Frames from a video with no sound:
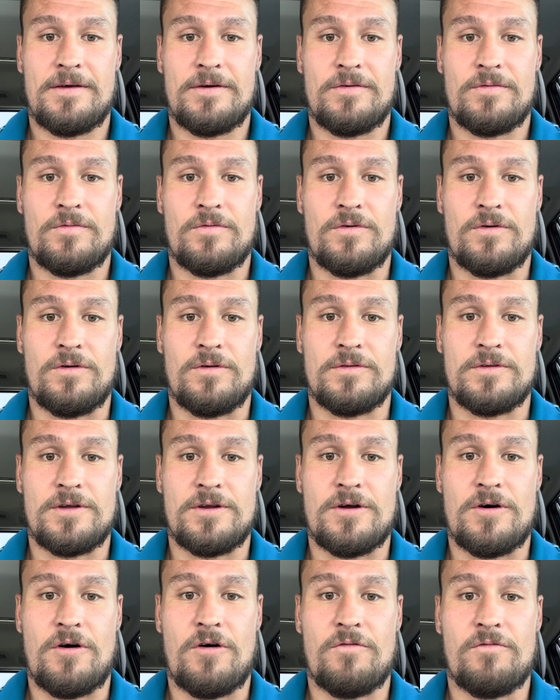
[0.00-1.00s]

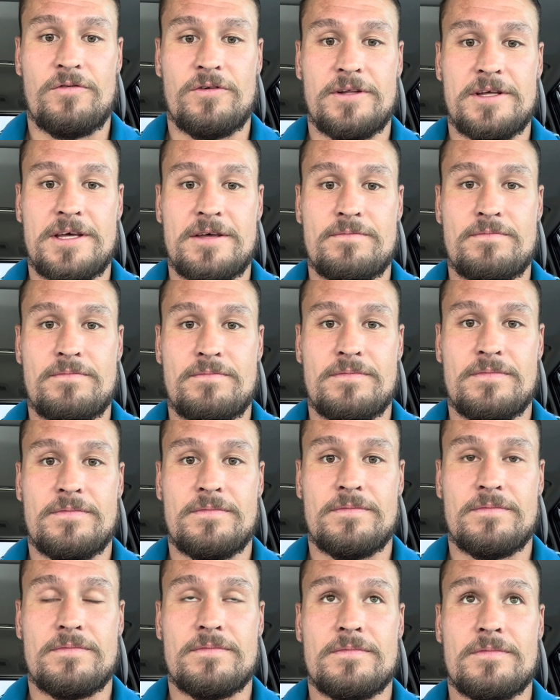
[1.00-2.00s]
we'll hopefully
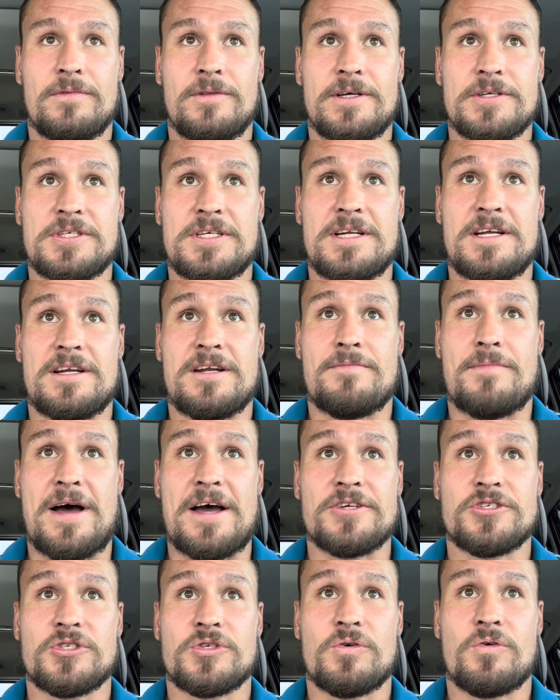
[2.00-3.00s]
listening to
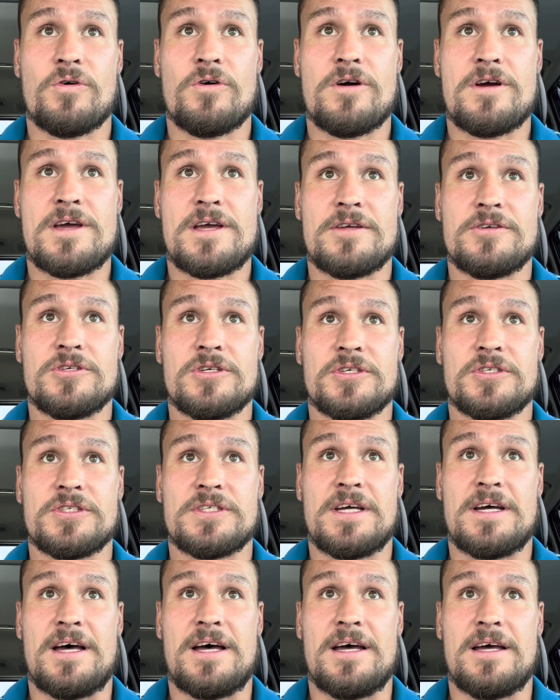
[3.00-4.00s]
my story and
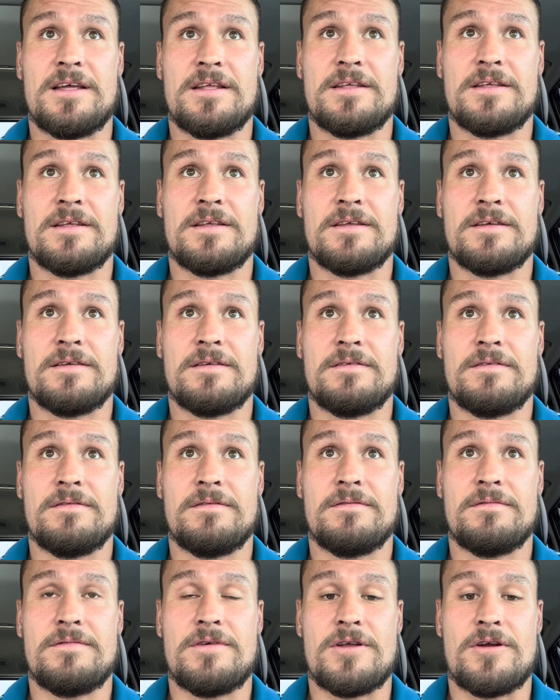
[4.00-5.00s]
just
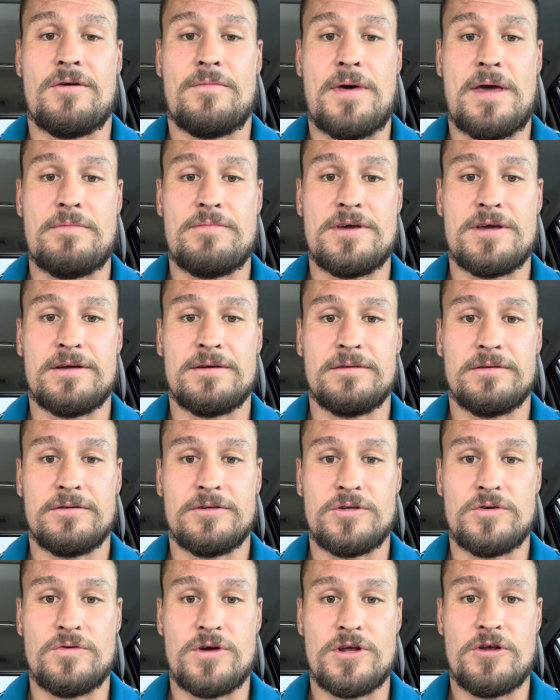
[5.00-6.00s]
maybe
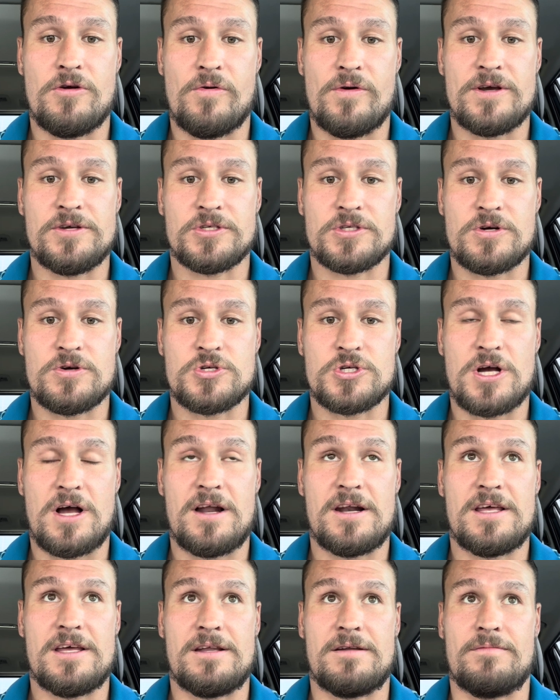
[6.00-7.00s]
doing your research
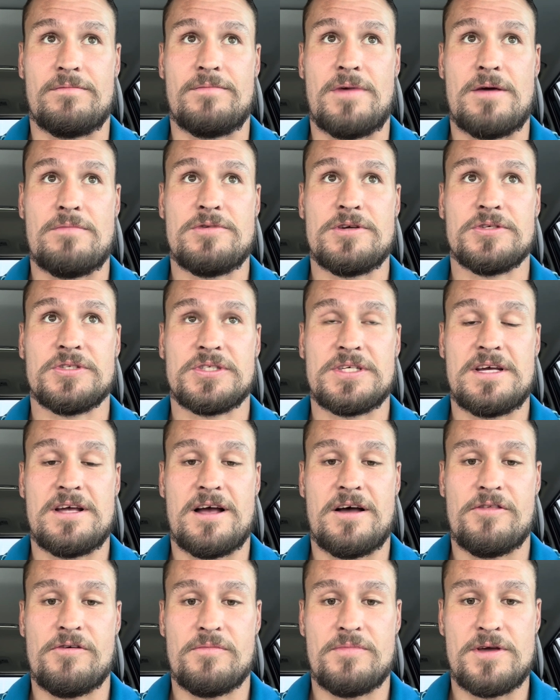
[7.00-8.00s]
on it and maybe seeing
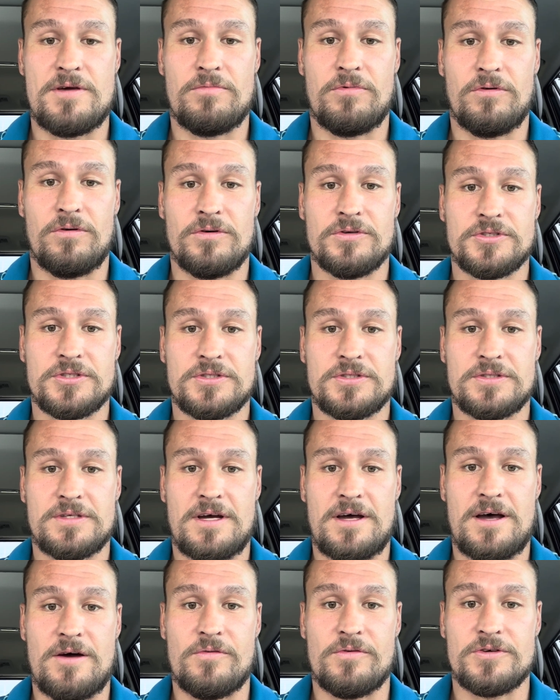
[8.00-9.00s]
other people's
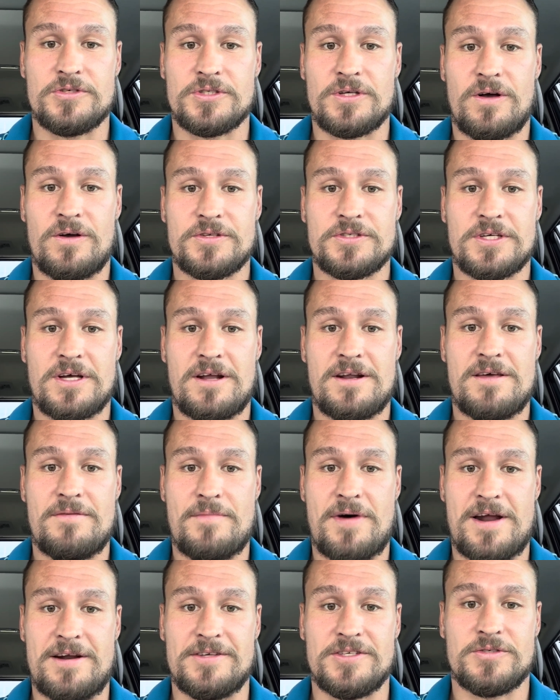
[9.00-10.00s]
results on it
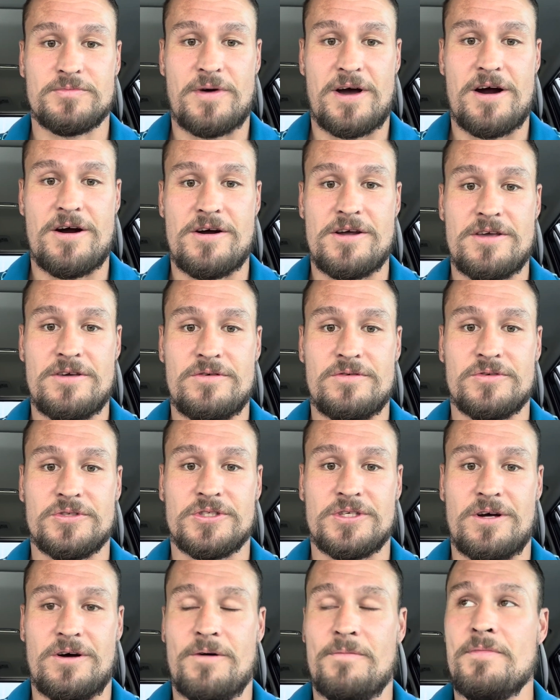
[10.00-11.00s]
might inspire you.
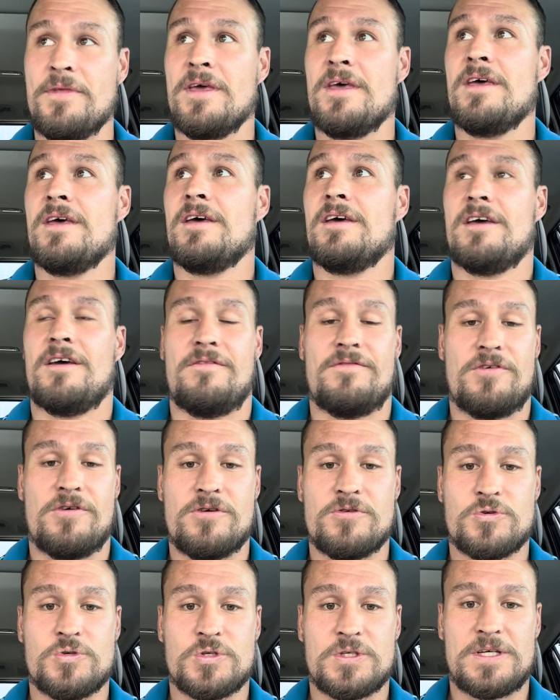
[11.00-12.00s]
So if you're
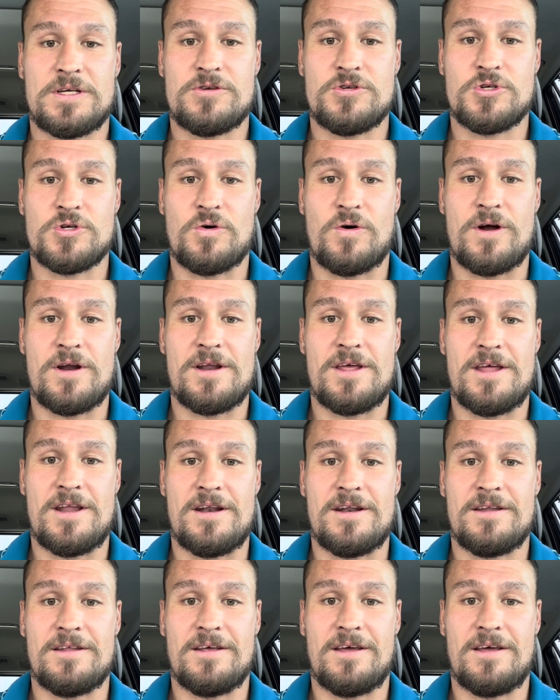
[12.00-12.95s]
interested in joining,